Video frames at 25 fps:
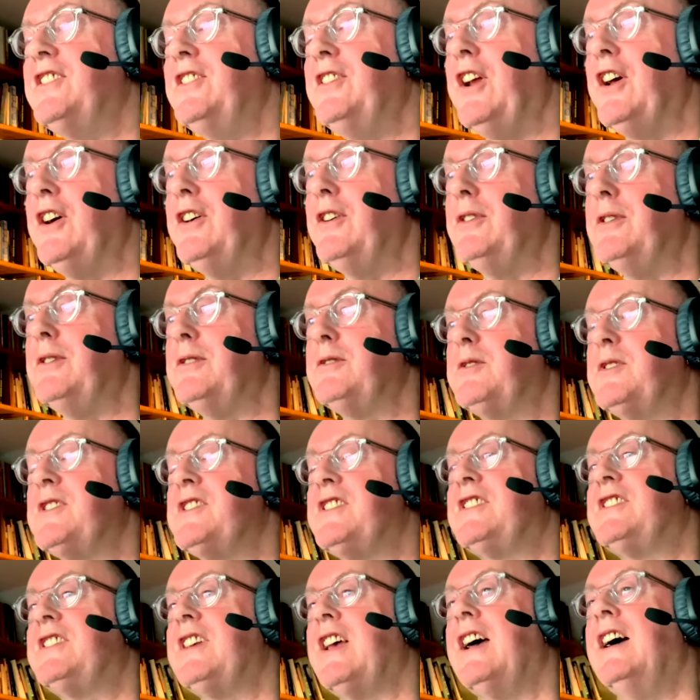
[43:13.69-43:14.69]
It
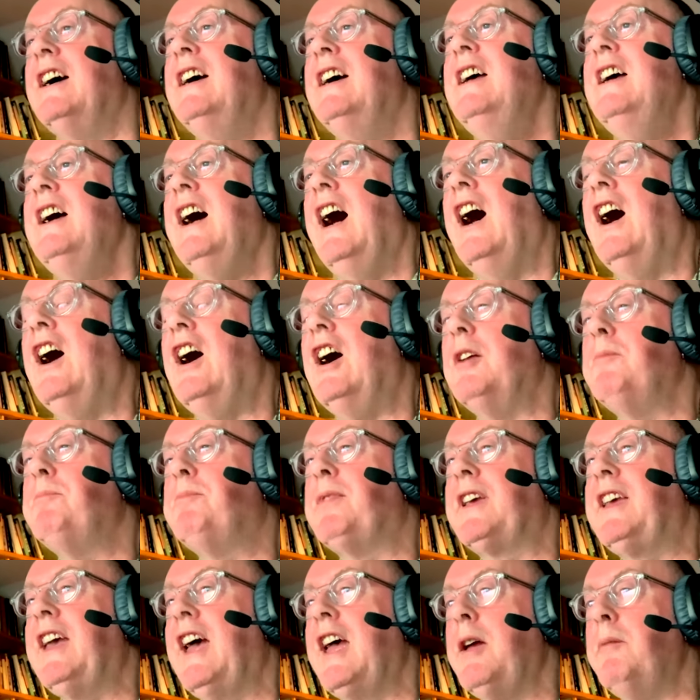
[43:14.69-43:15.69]
was, art
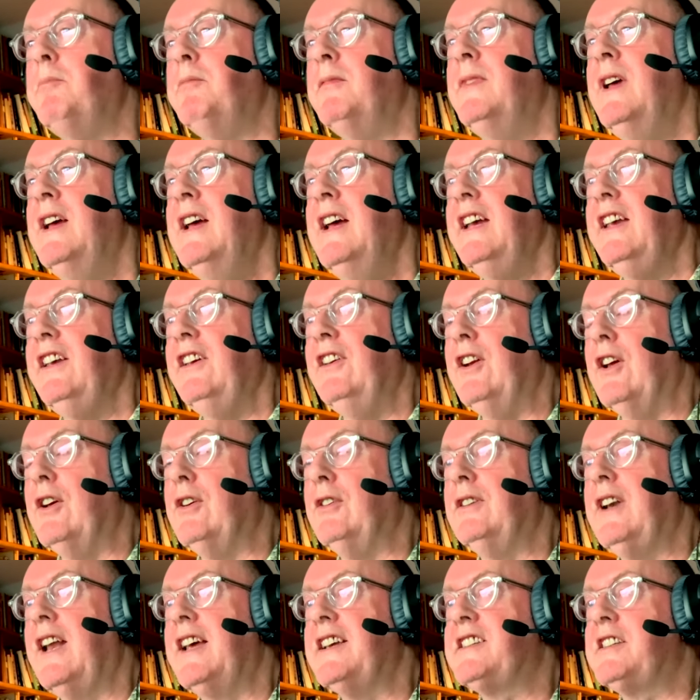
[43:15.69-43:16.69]
became,
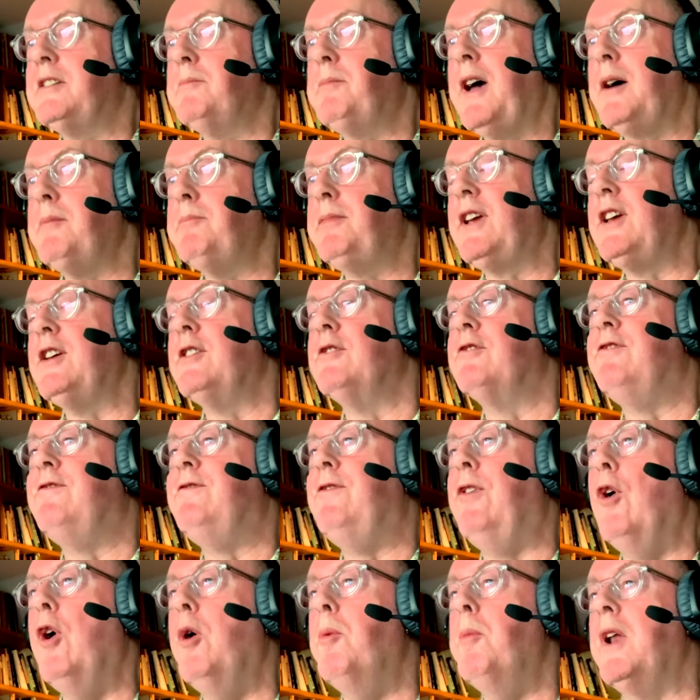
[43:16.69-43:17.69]
less about being
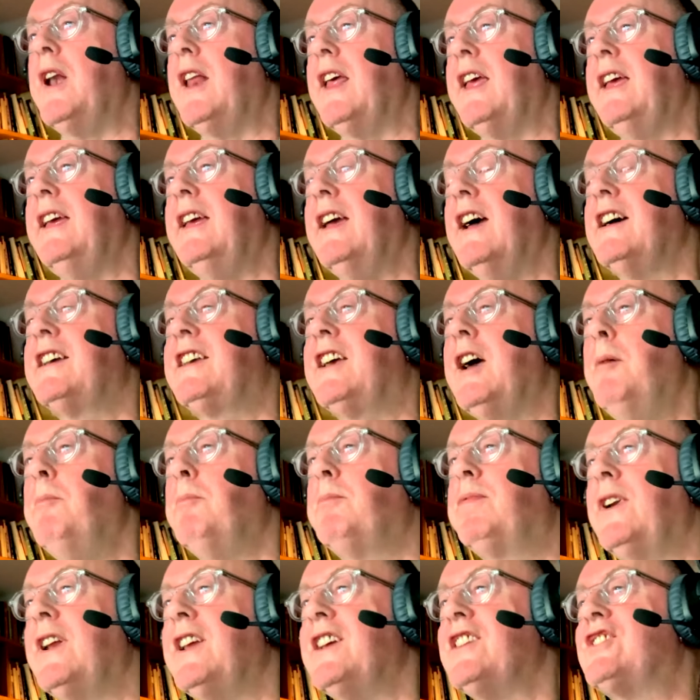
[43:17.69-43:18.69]
formally
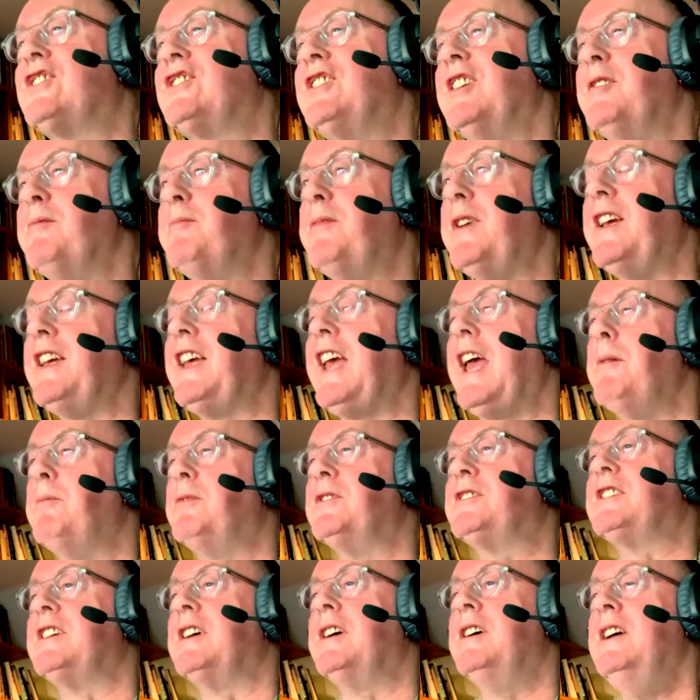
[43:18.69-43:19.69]
accomplished and being
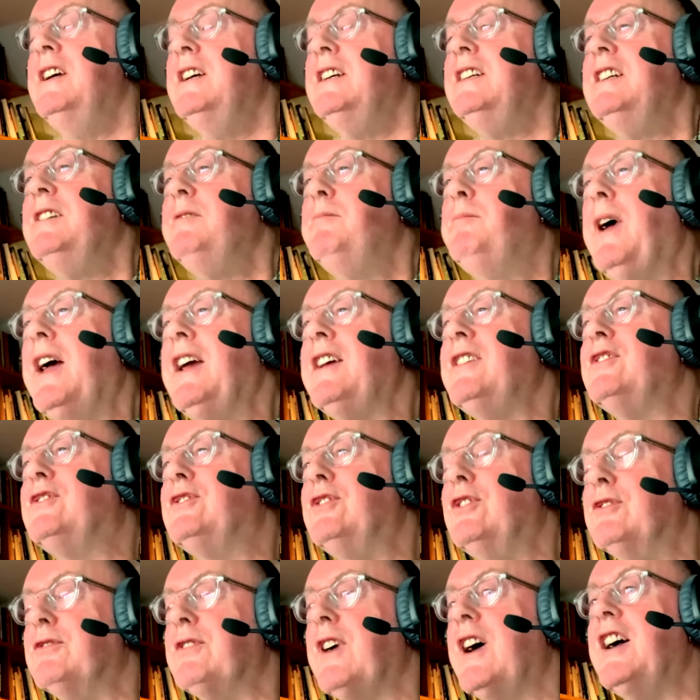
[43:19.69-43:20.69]
able to paint
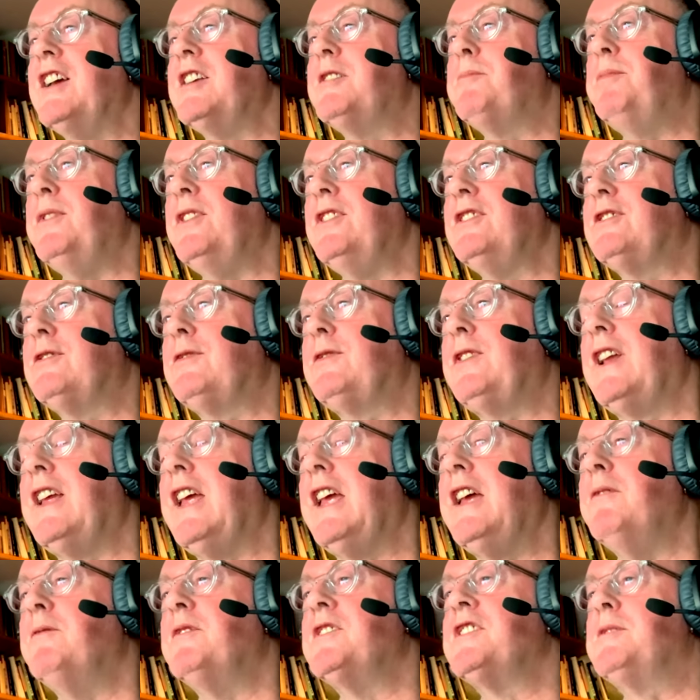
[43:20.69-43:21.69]
or write
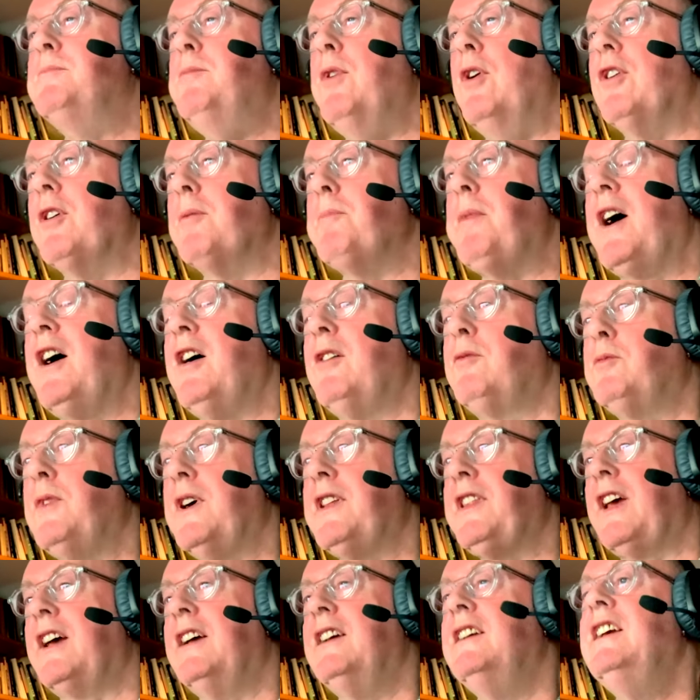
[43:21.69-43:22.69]
beautifully. It was more about
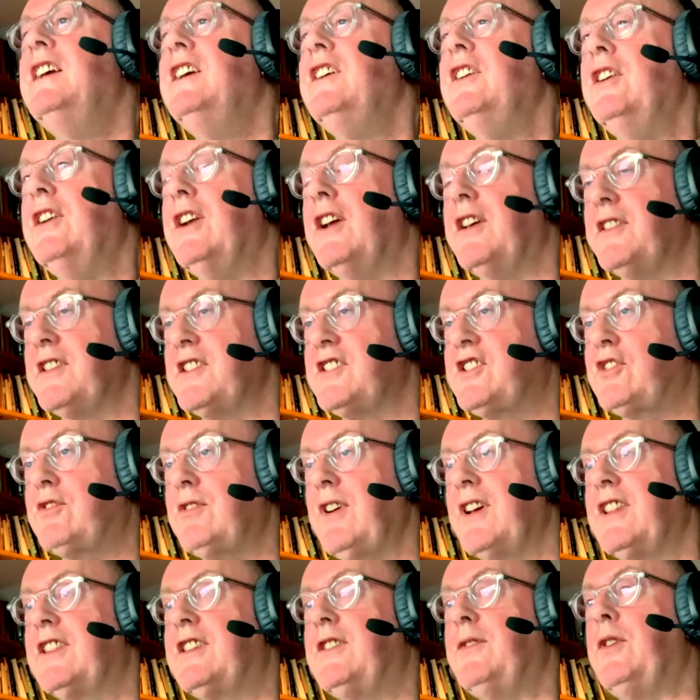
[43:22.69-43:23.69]
whether, the
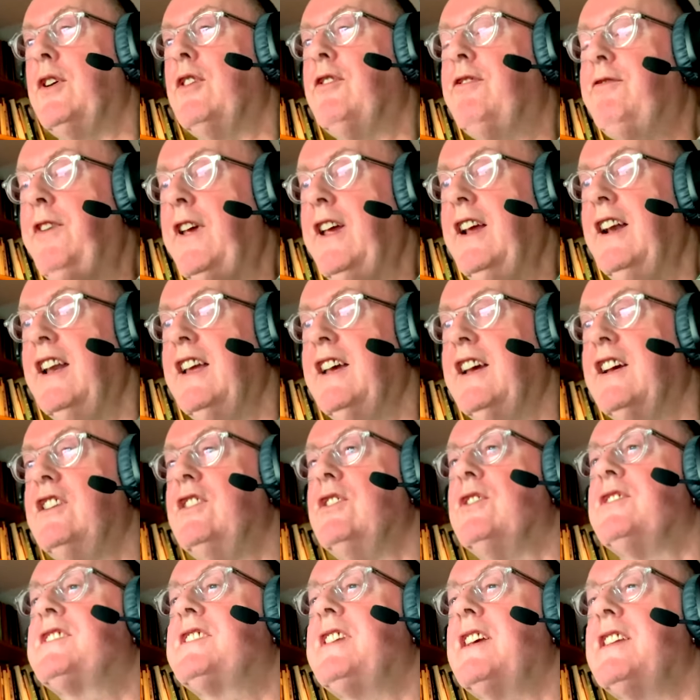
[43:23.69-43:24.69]
strength of your feeling and
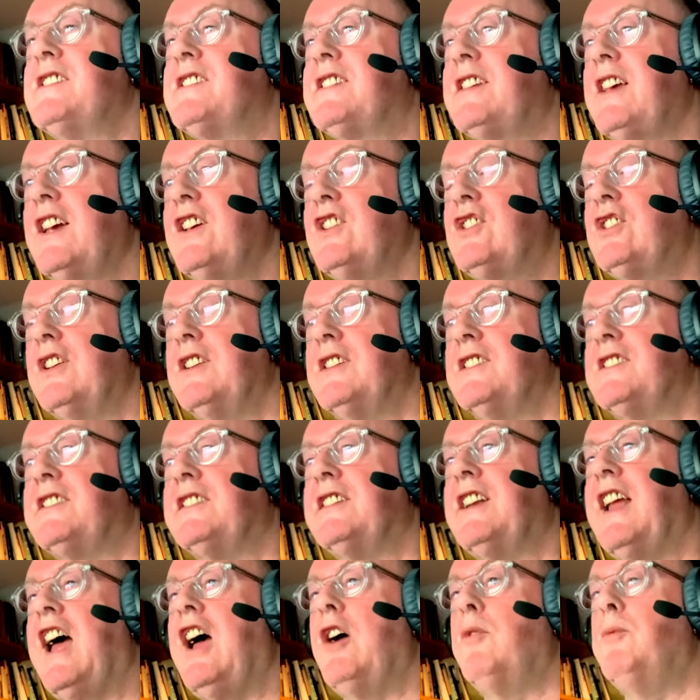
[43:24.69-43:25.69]
your sensations
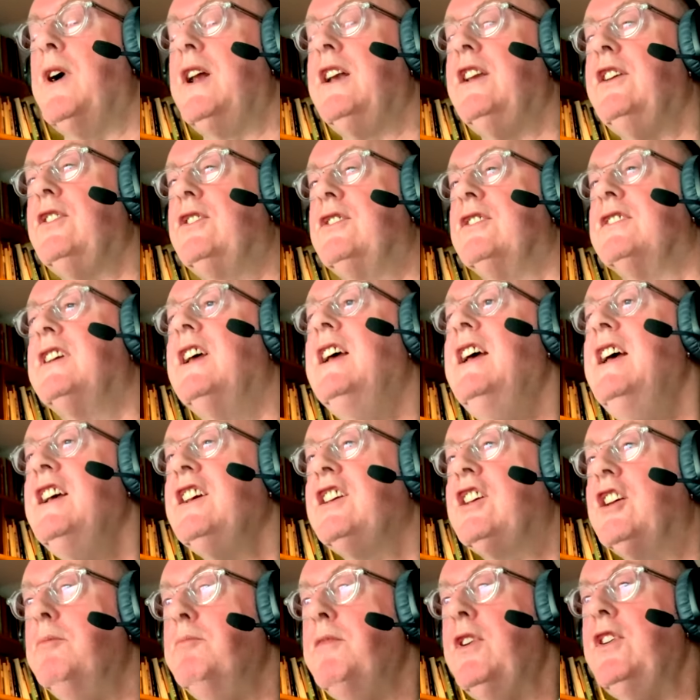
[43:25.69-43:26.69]
and how well you could
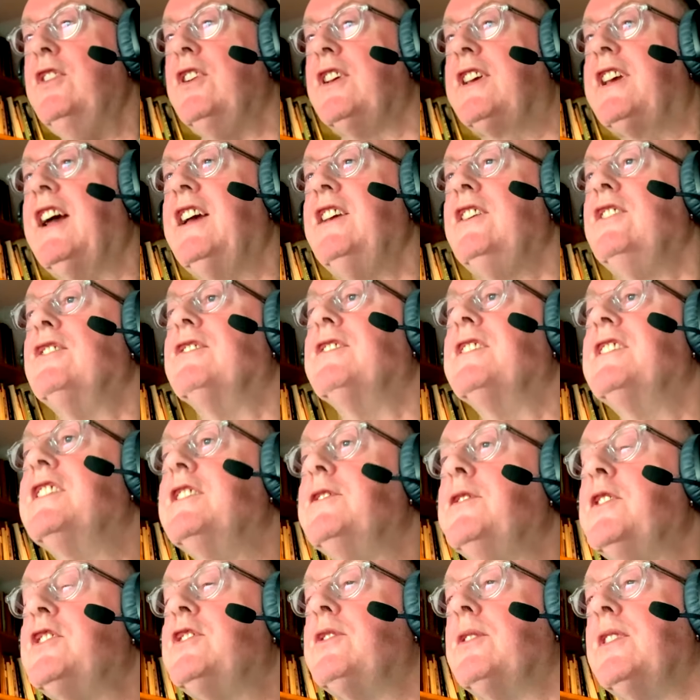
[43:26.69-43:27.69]
communicate your
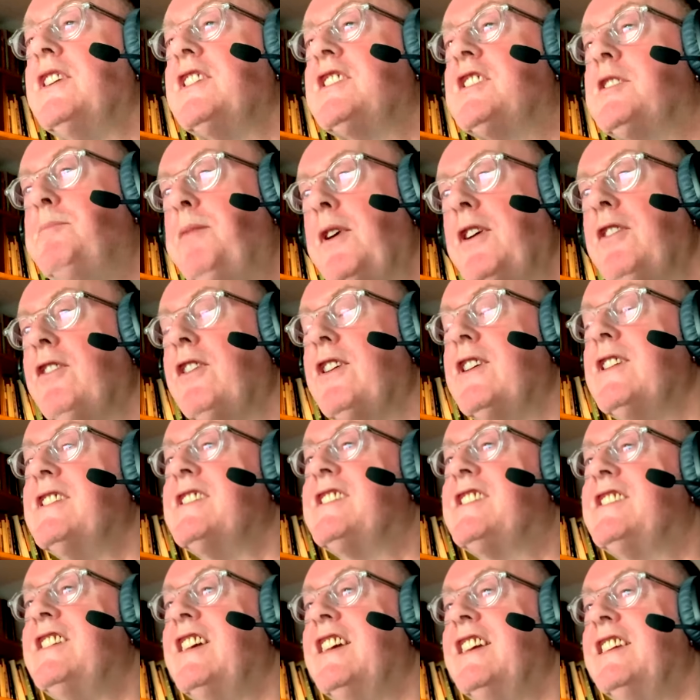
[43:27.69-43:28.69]
individual
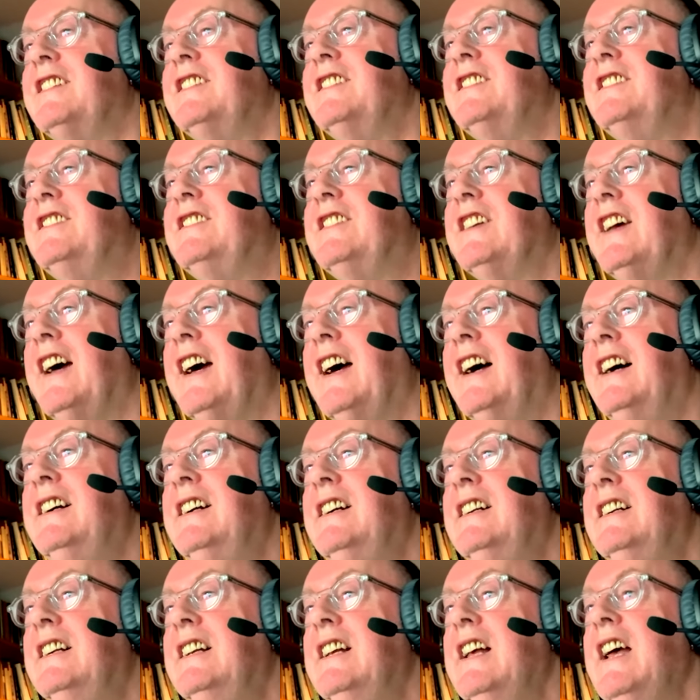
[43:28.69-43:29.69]
experience. And, I
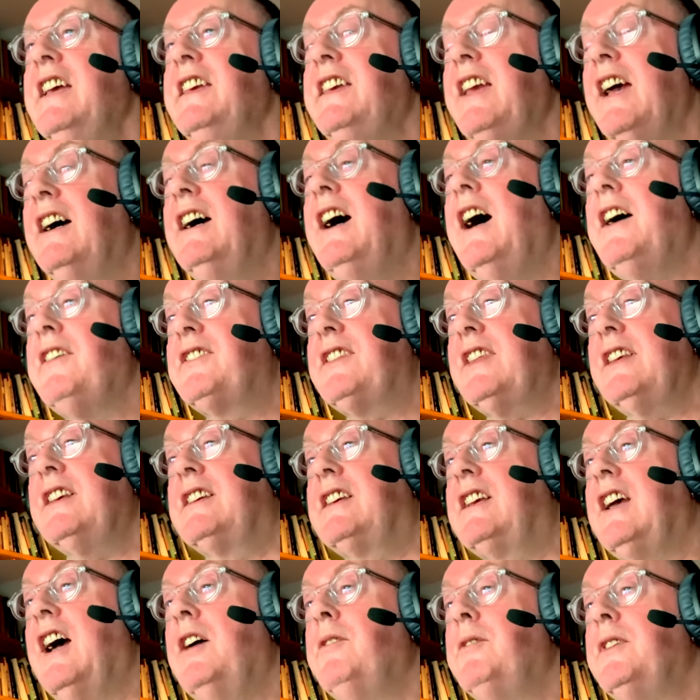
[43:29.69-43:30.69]
think,